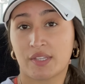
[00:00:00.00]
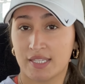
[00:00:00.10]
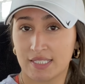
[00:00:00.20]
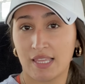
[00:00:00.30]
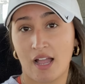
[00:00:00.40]

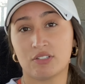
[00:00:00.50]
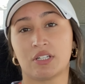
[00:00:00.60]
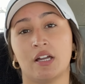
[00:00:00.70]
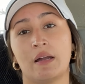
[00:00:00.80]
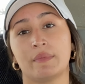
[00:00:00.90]
is allowed to
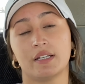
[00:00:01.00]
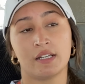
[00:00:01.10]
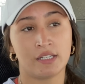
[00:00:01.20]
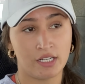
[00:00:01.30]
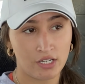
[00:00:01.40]

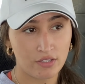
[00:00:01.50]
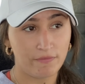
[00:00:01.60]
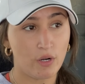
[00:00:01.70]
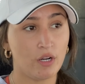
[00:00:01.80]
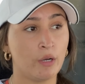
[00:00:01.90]
come near the
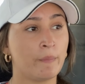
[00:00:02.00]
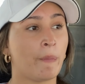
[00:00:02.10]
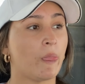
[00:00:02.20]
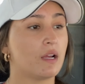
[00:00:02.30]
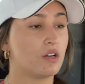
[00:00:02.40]

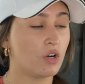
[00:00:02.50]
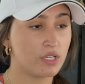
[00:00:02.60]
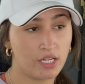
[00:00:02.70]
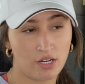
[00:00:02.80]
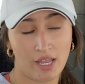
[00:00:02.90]
farm or
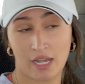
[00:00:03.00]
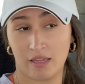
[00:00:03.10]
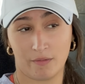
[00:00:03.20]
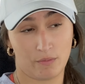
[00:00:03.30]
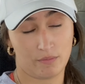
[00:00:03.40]
near
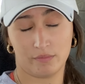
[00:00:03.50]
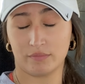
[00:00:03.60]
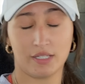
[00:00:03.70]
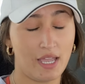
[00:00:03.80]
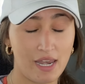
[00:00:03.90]
any
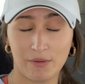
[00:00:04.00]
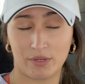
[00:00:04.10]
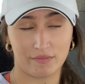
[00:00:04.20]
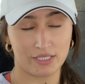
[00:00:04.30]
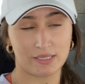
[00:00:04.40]
any
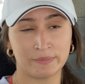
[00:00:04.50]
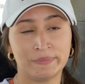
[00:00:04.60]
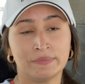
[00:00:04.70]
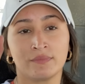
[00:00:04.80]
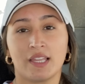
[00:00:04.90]
one of
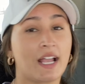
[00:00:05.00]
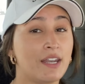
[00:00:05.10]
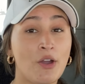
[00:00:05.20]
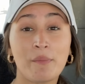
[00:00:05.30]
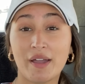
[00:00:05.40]
us. Like I
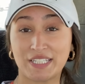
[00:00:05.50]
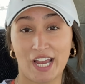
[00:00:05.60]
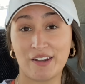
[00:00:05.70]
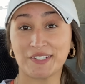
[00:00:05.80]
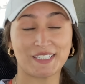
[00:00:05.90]
know my
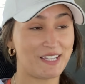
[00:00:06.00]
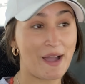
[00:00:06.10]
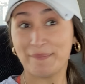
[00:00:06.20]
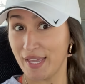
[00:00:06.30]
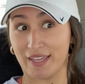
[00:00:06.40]
channel is
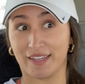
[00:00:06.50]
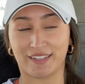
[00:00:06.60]
not big,